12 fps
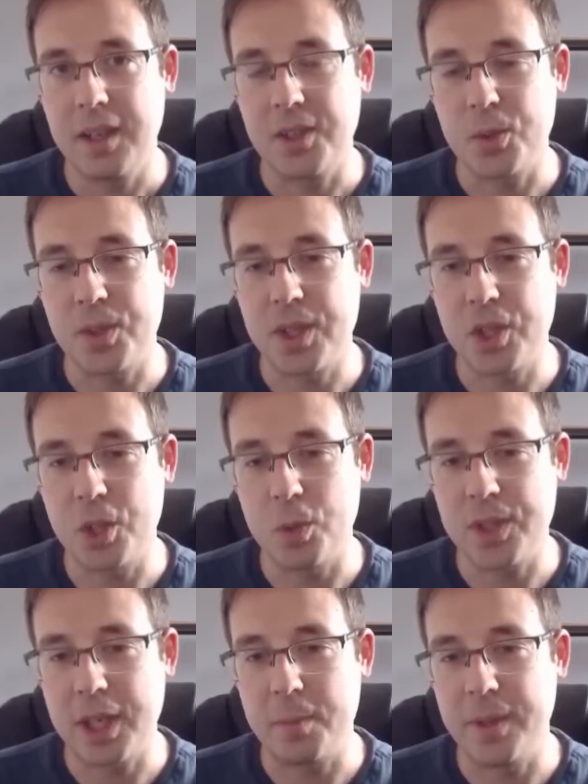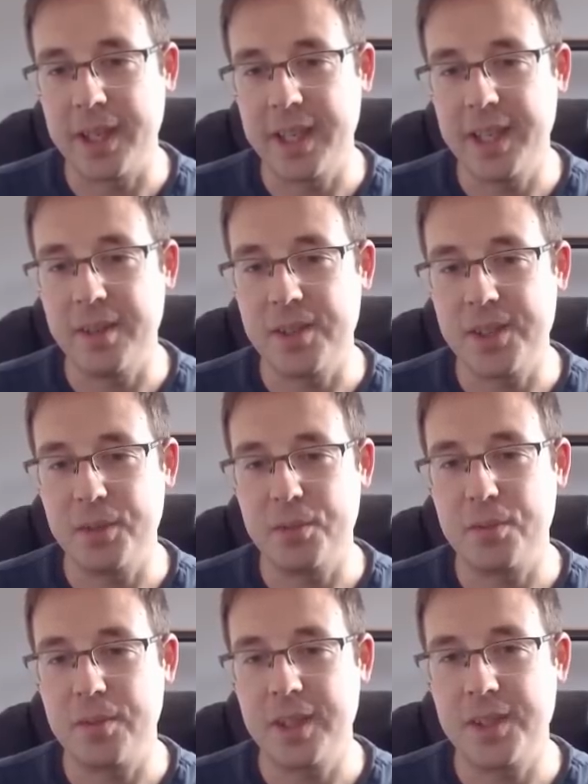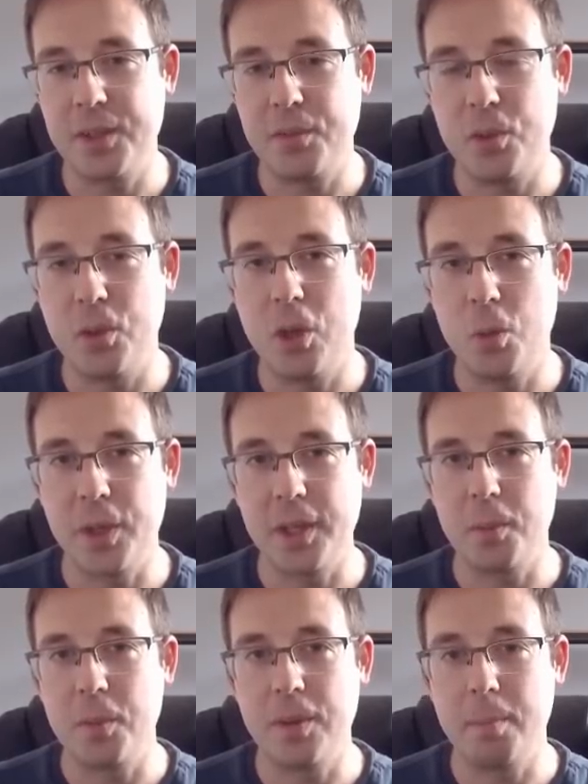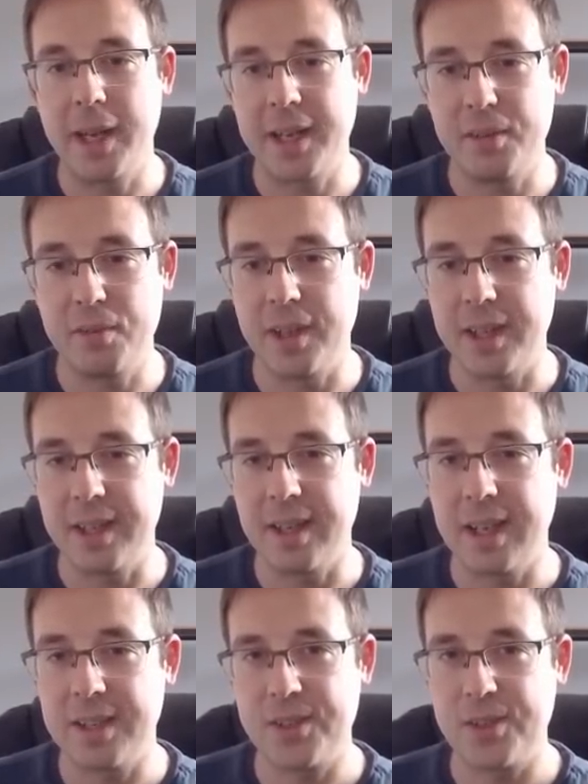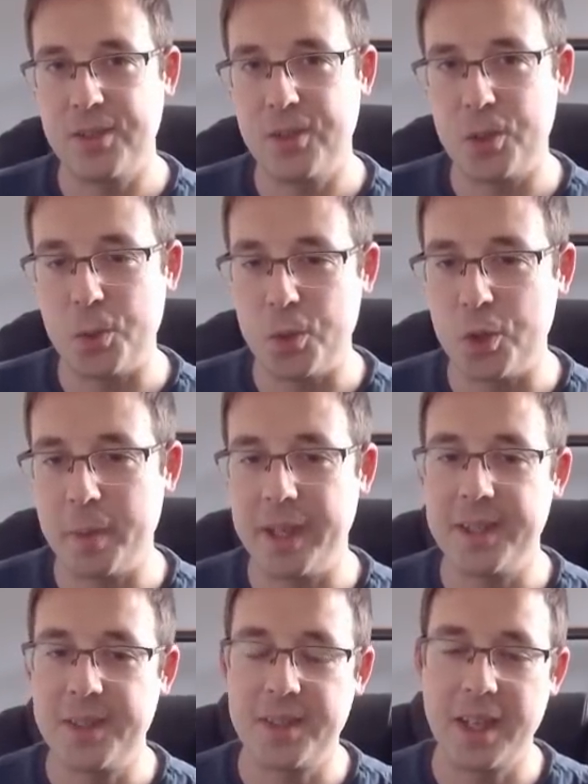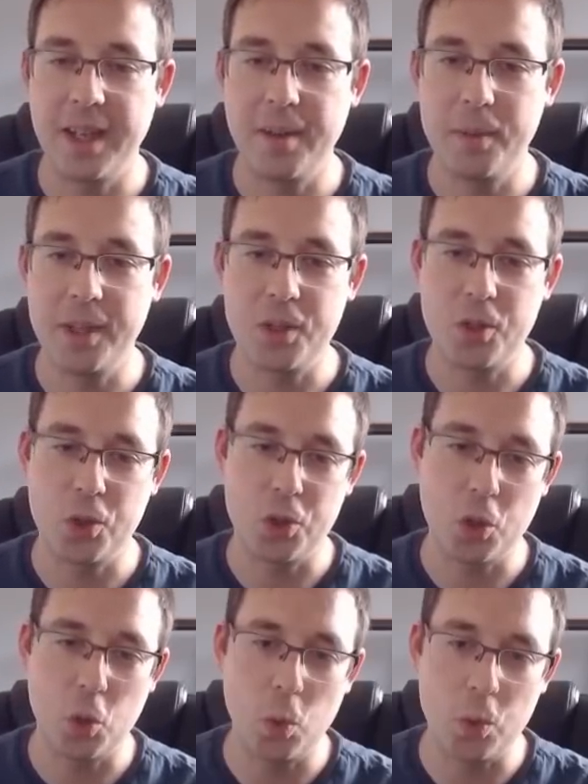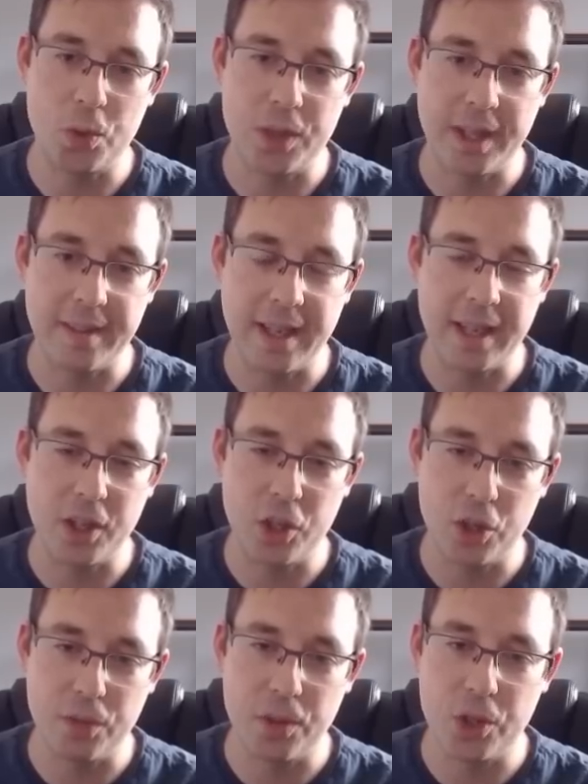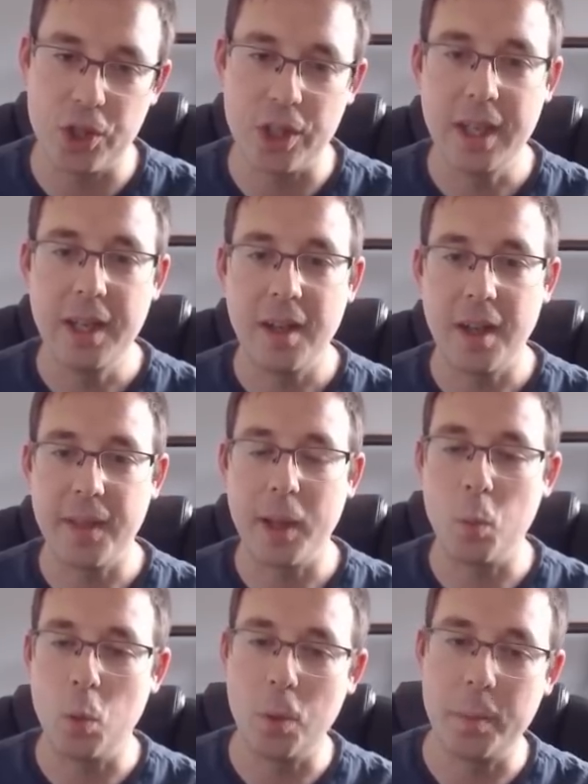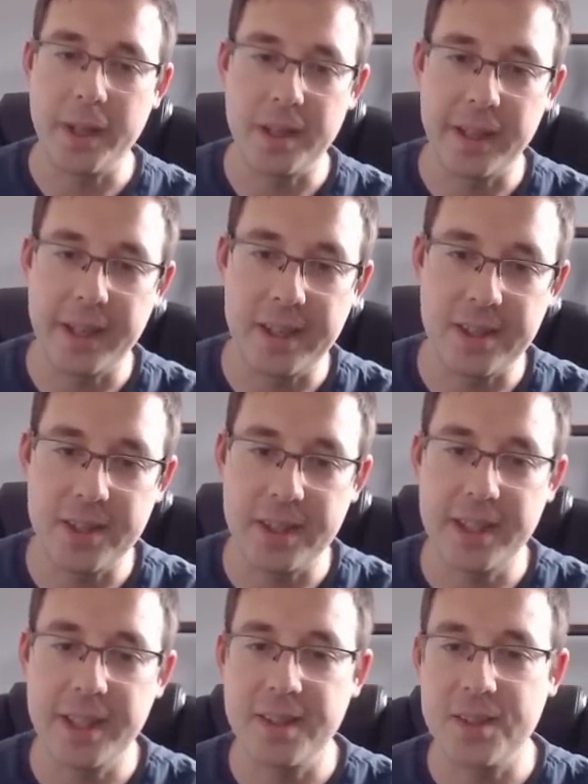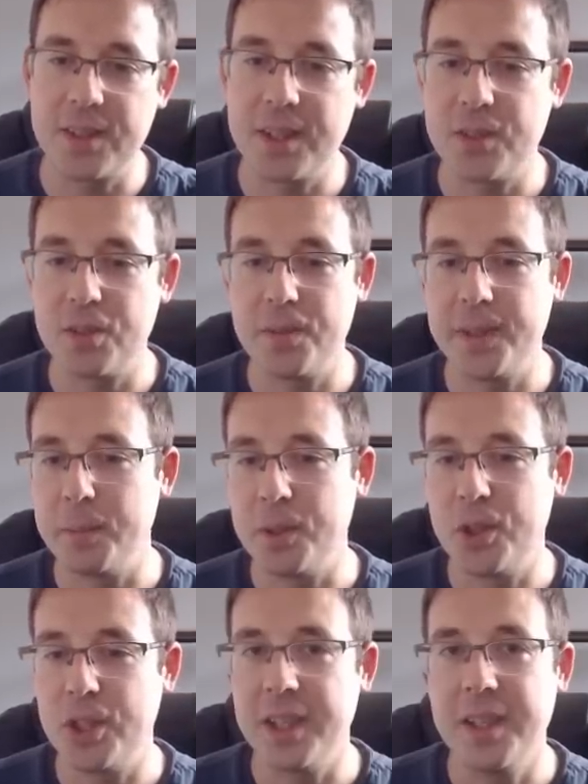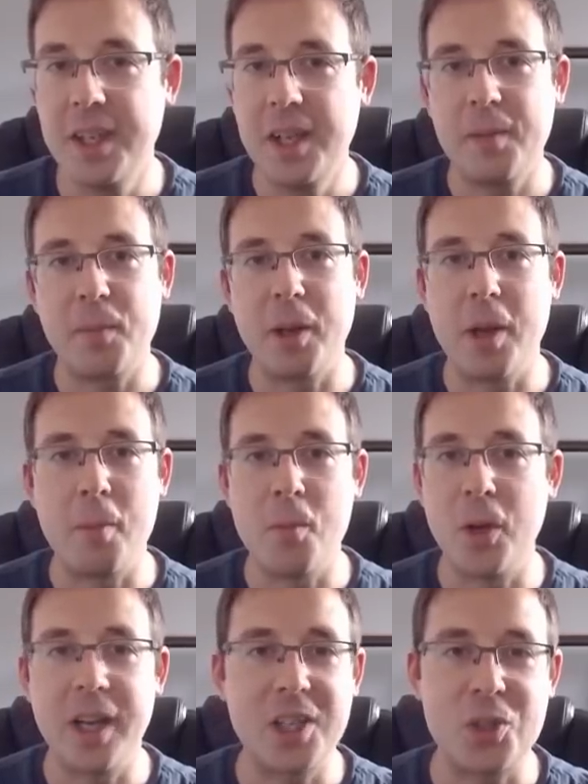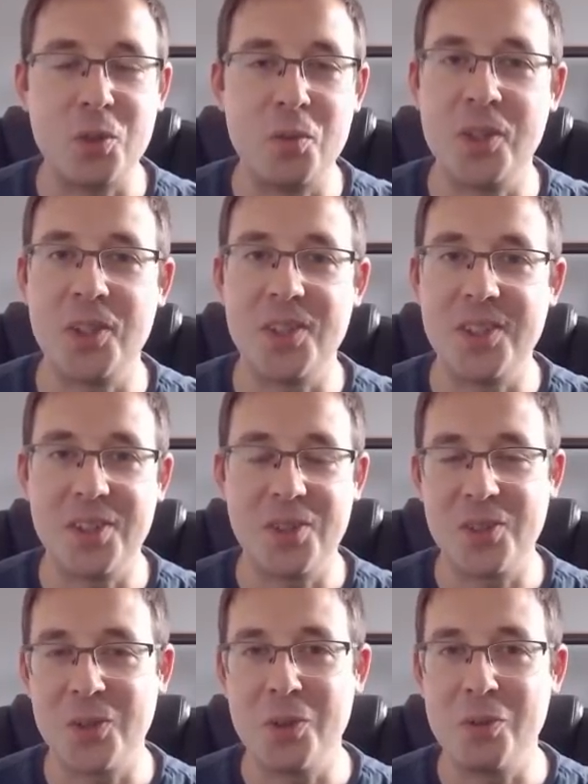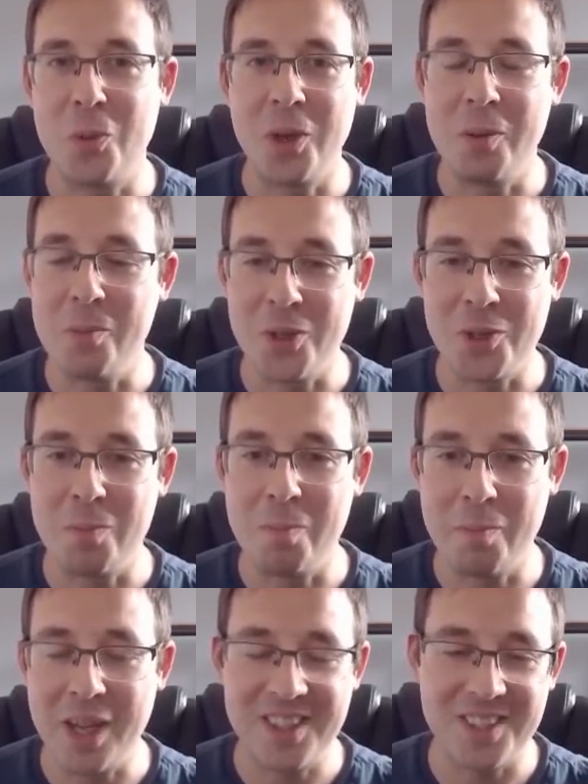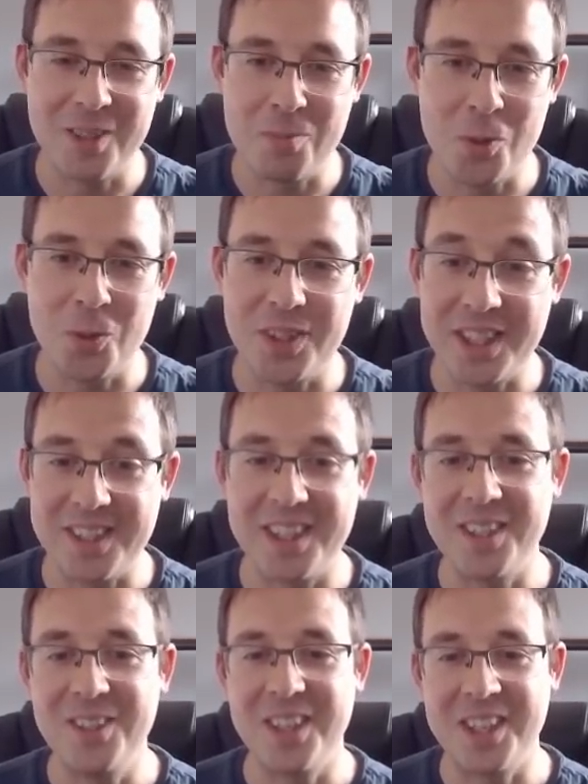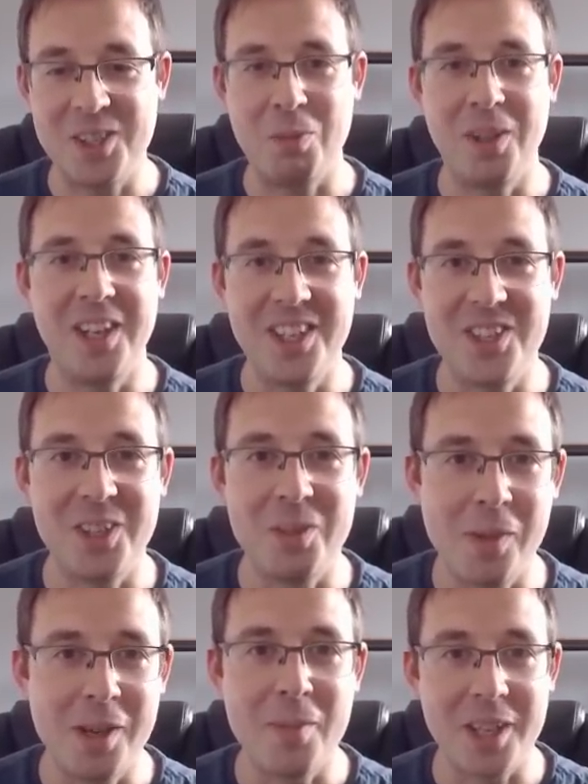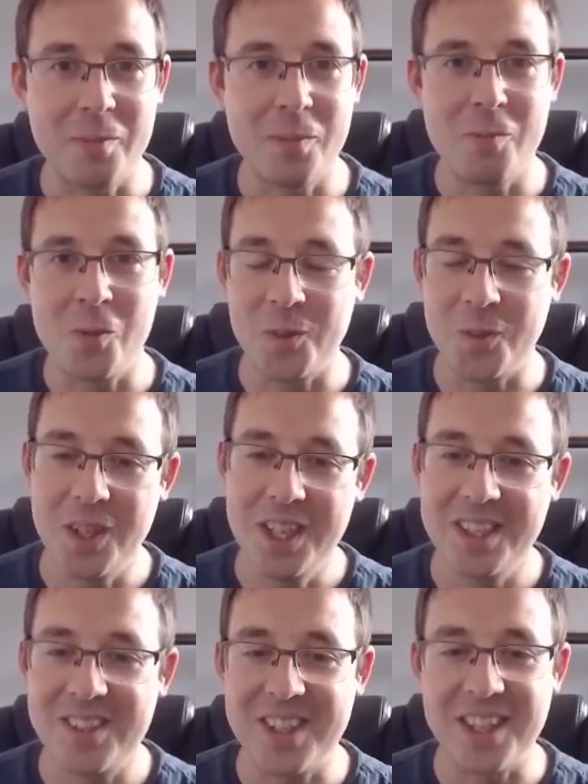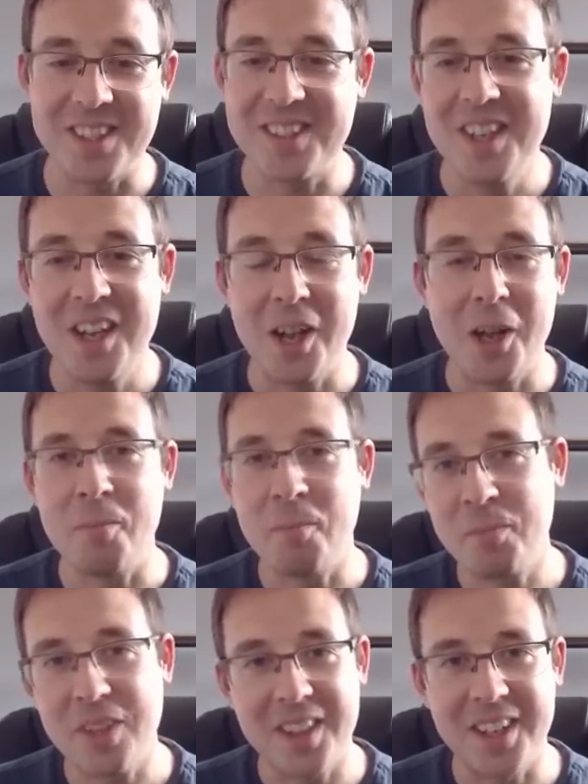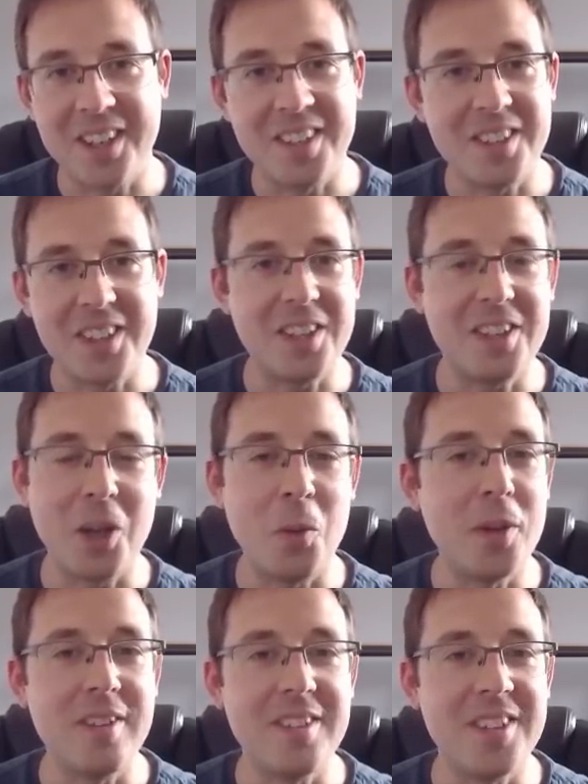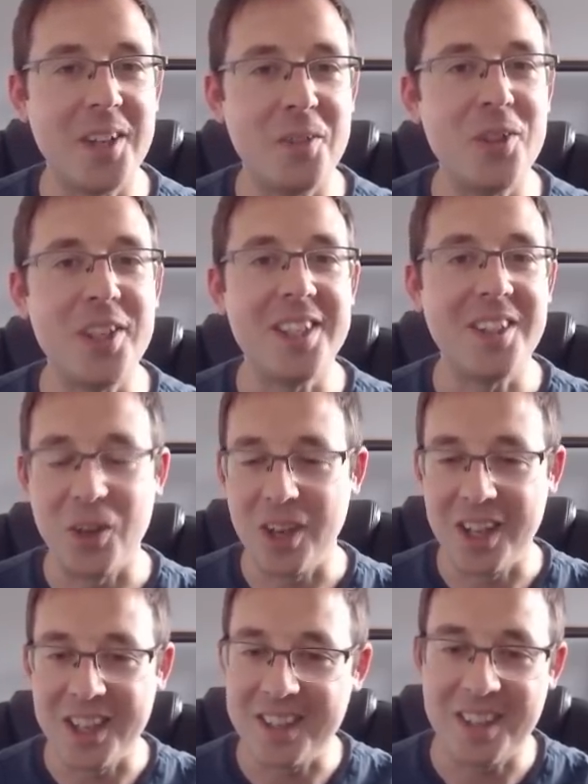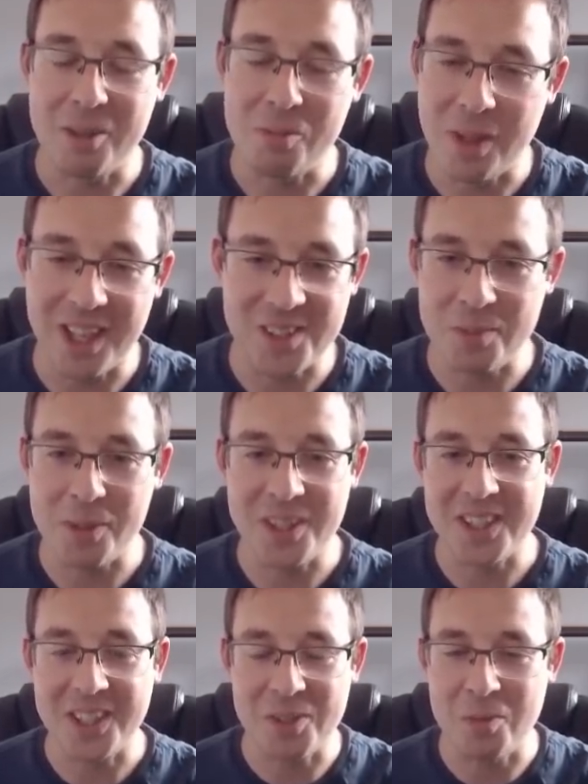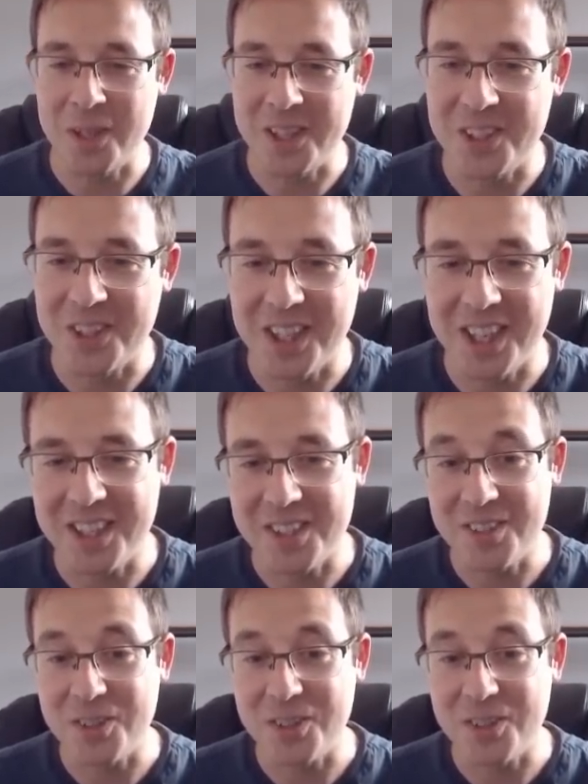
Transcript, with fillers: And so essentially what's happening here is as if you're holding up a magnifying glass to space, it's just causing that curvature and that warping that you can see in the center of the image here. I'm not an astrophysicist, so if you want a much better and more detailed explanation that might make a bit more sense, then go and read it online. But that's the best explanation I can